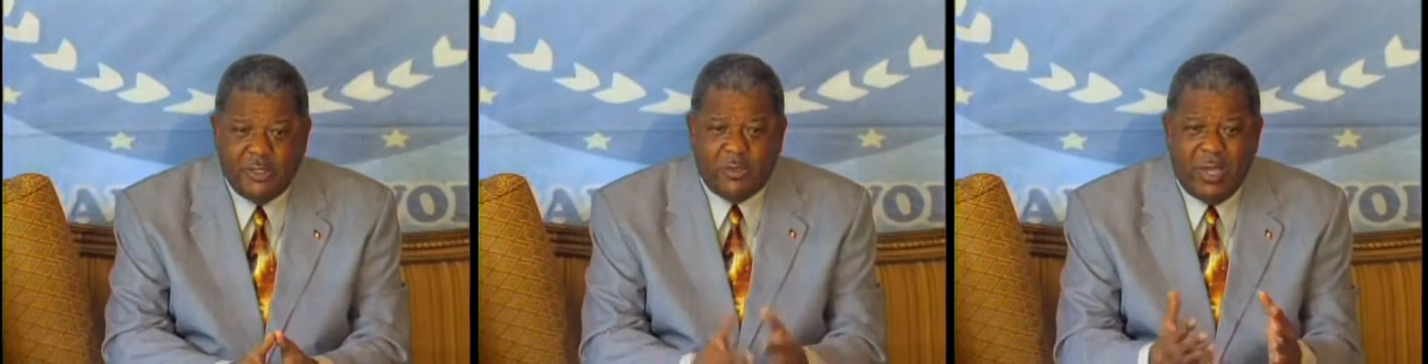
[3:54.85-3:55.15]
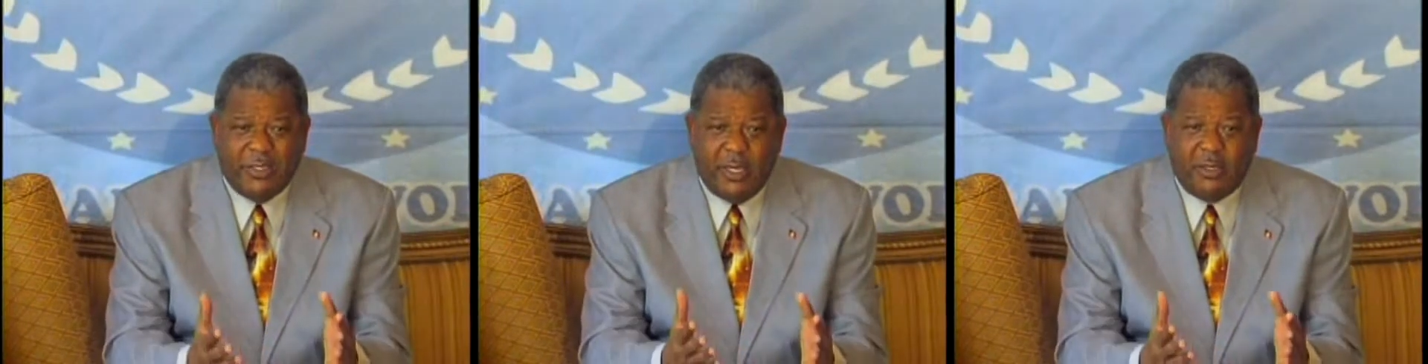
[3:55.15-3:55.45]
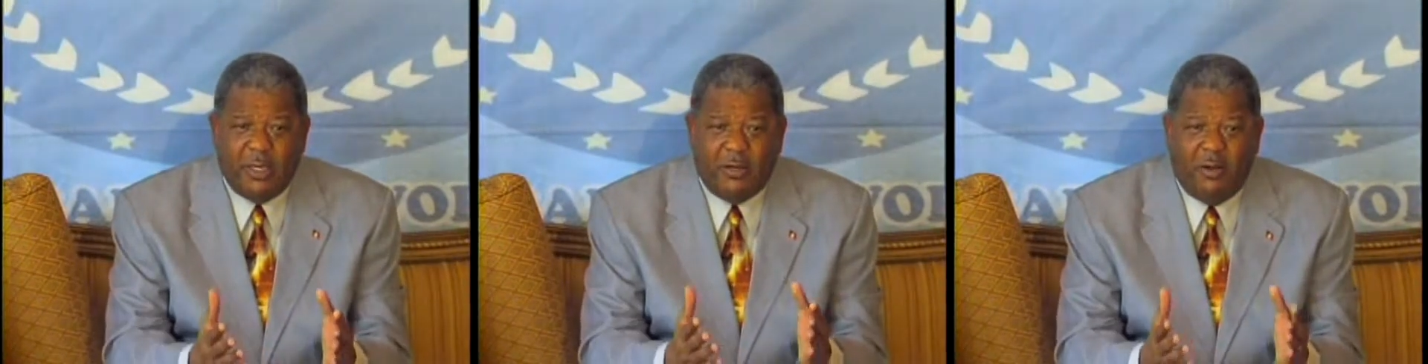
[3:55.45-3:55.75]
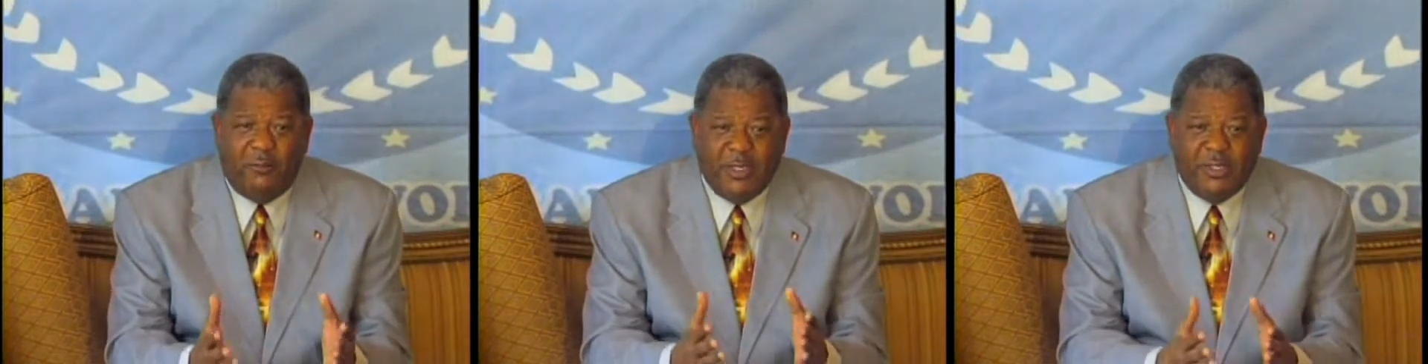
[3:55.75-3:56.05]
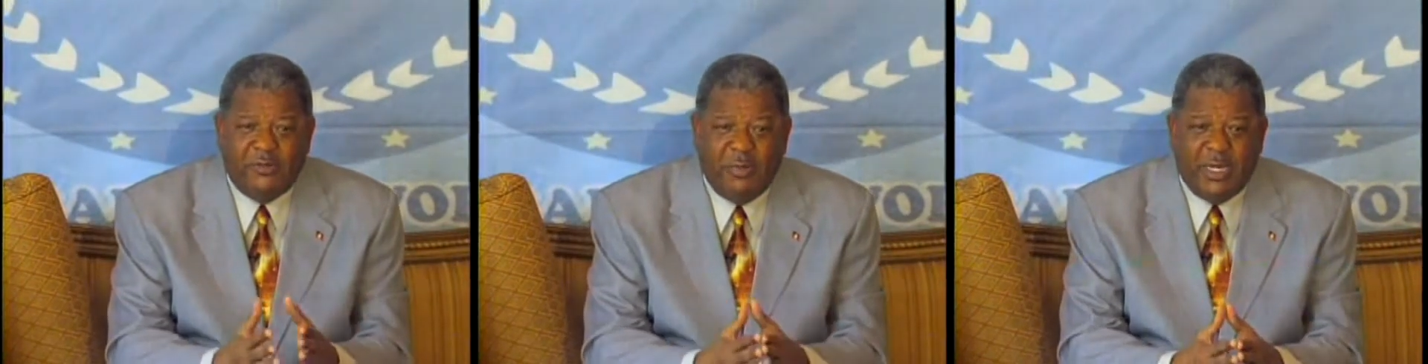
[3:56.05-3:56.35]
So I think the
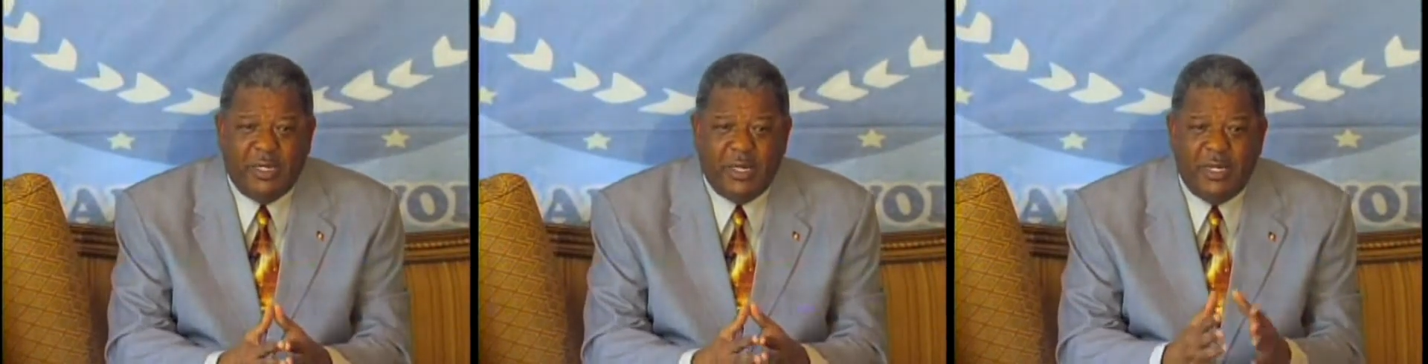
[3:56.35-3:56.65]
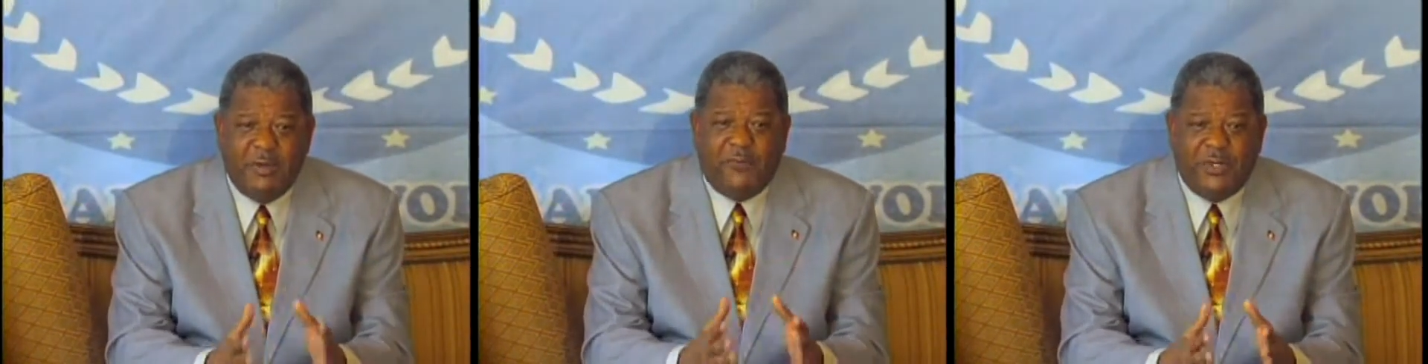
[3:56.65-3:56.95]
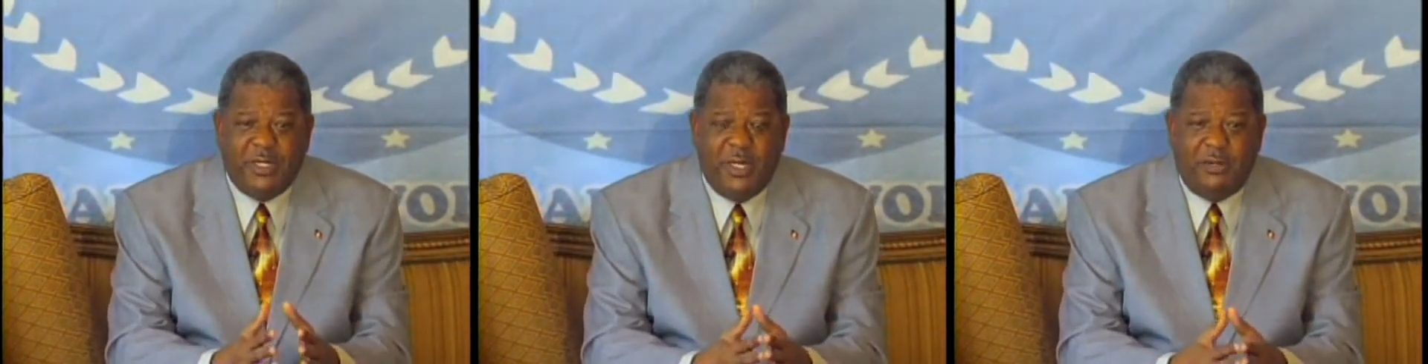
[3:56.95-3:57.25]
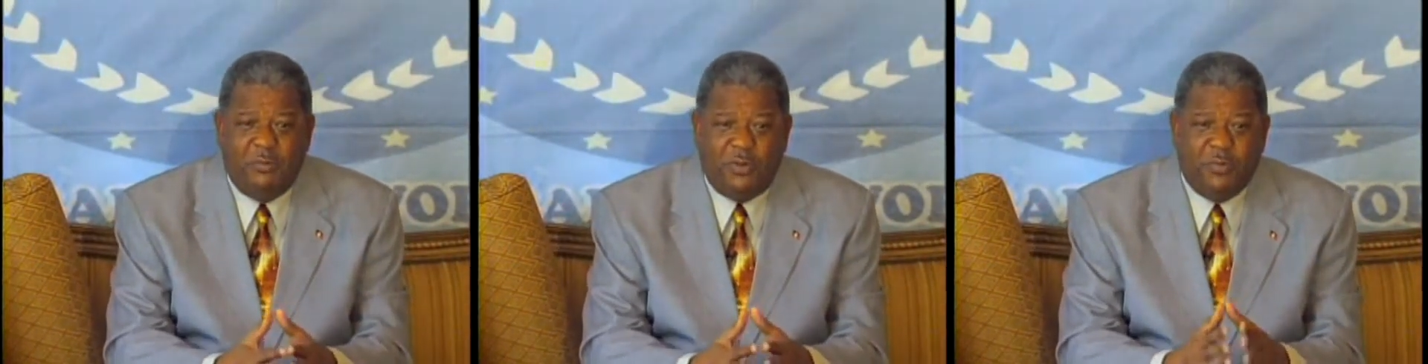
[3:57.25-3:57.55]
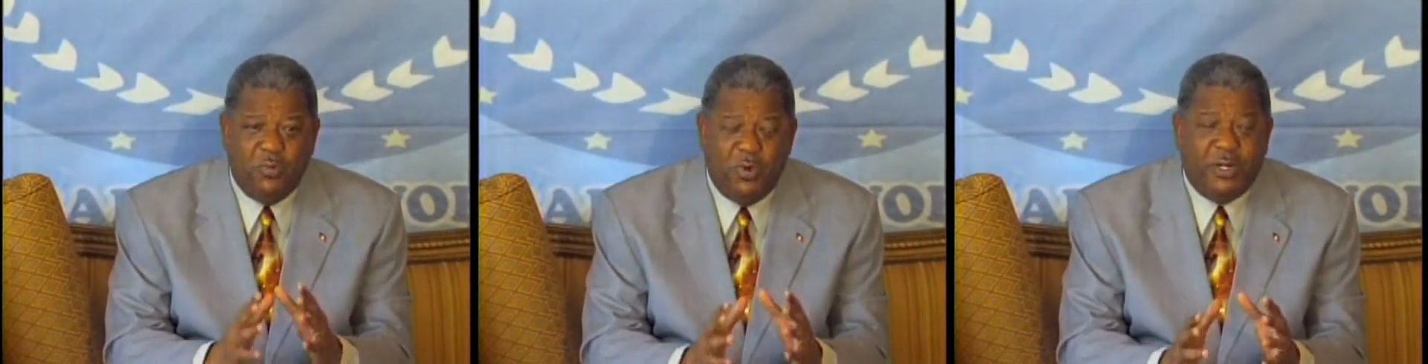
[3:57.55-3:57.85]
government is making an effort here, and
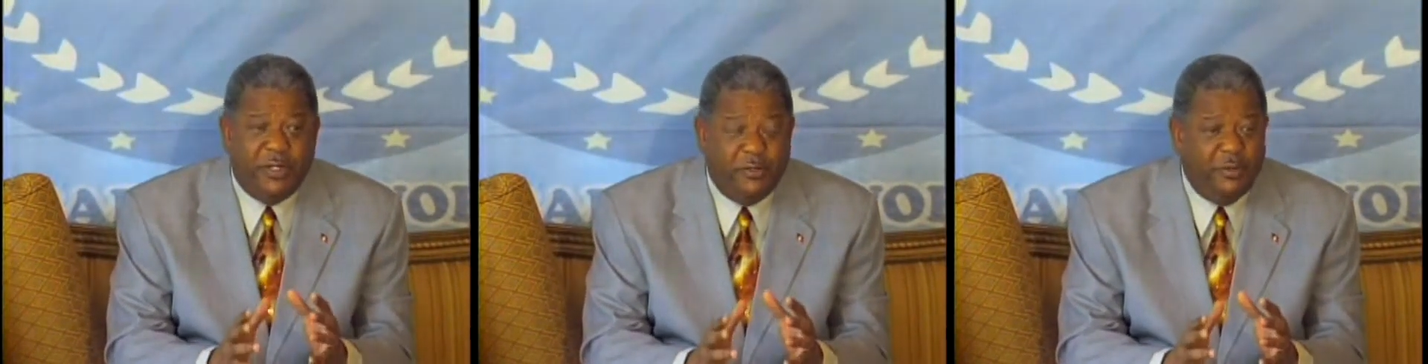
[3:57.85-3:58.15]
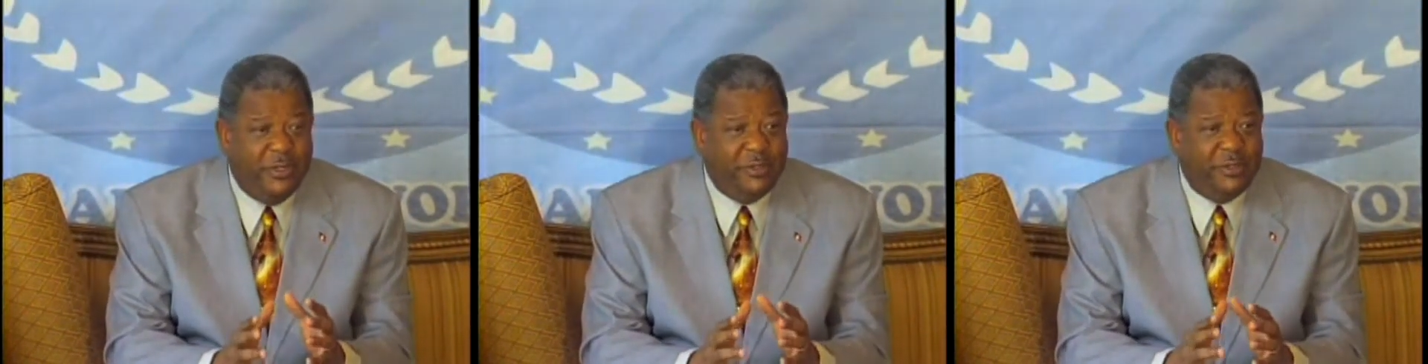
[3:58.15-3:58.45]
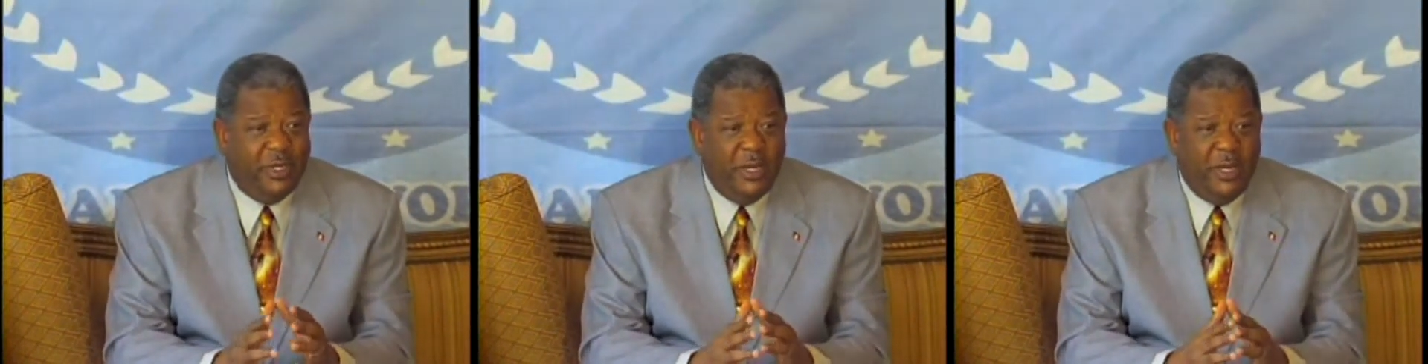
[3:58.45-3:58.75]
what we want to do is